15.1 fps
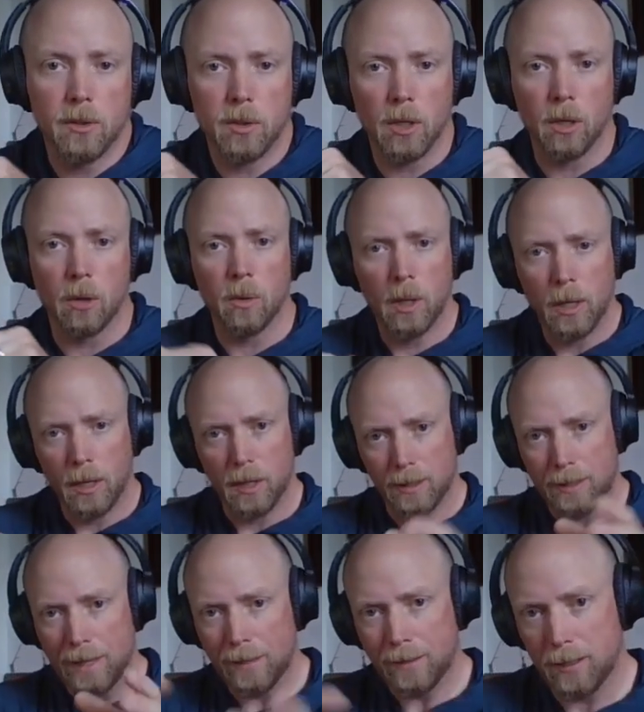So
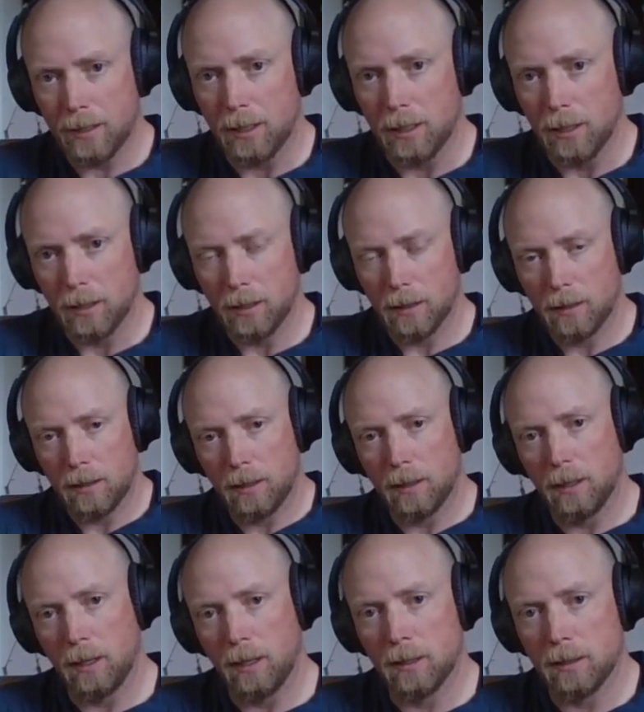density
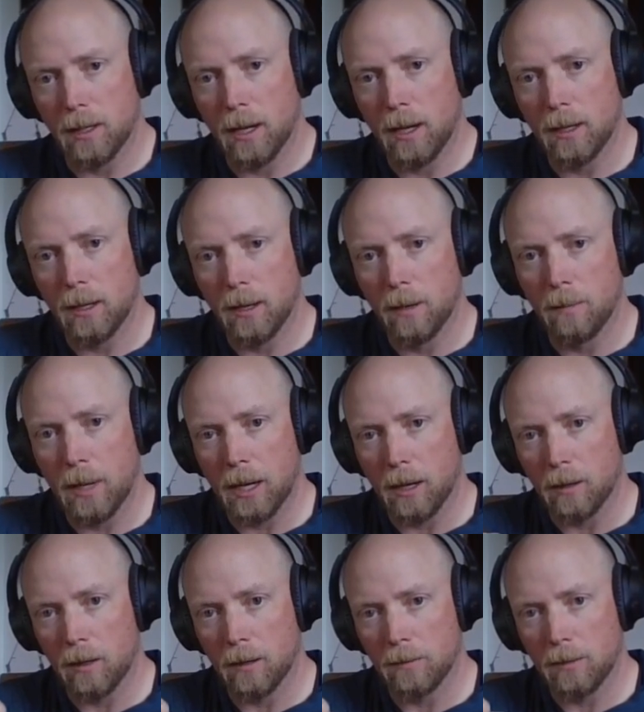is not a
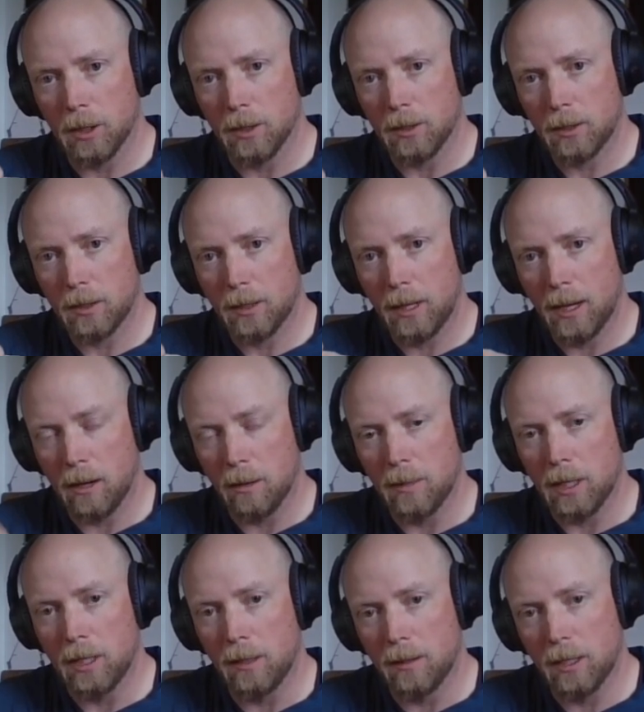matter of just how
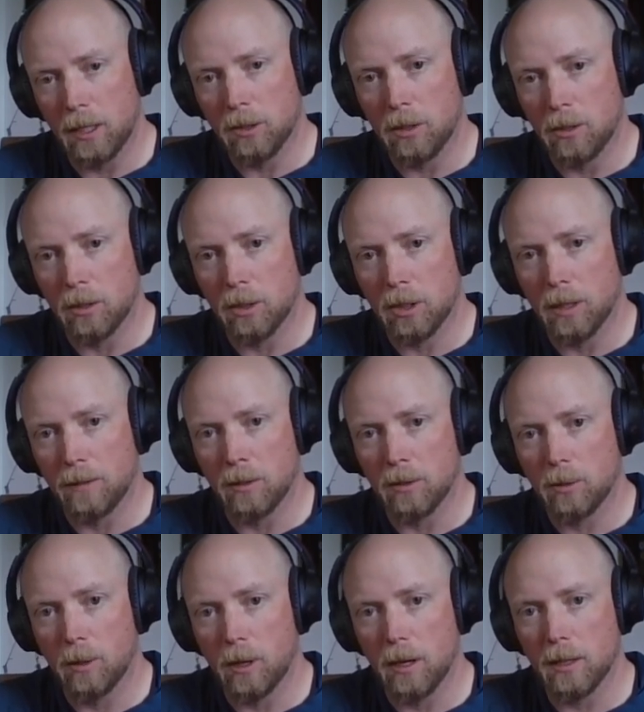many things you can shove in a
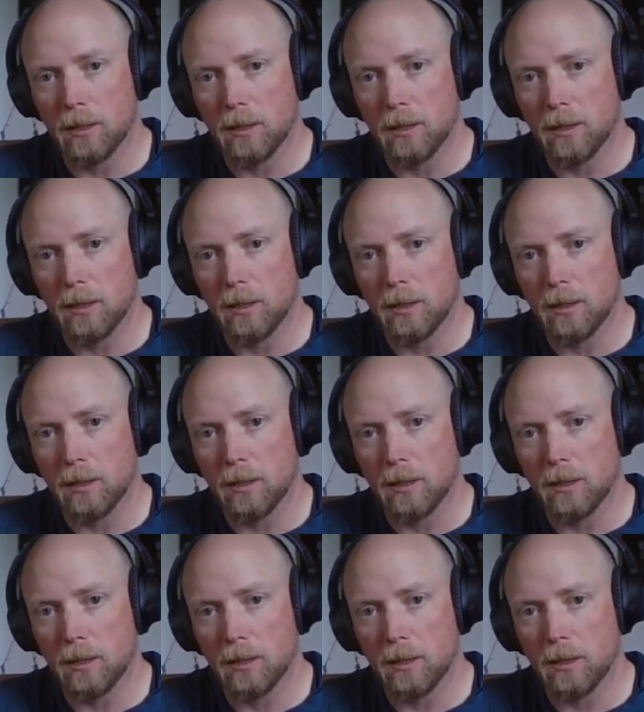square area.